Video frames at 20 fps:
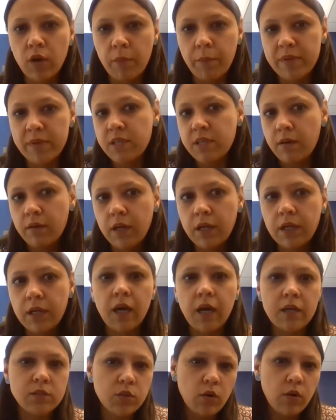category
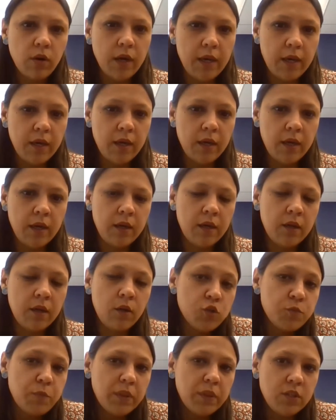is concealed. So
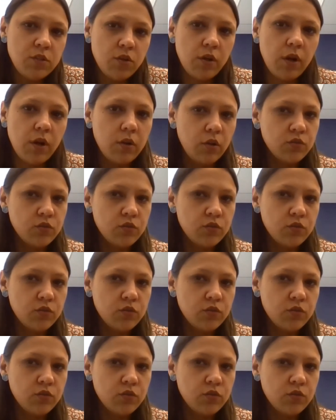what happened?